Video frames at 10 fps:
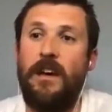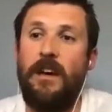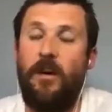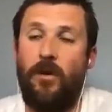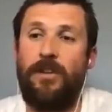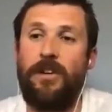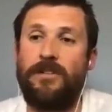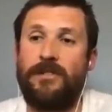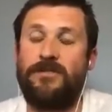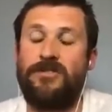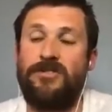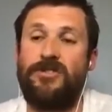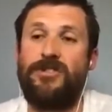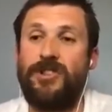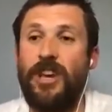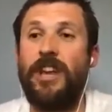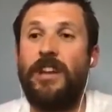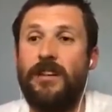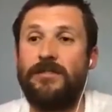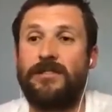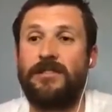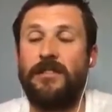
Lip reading: Also because I was just shit. I was just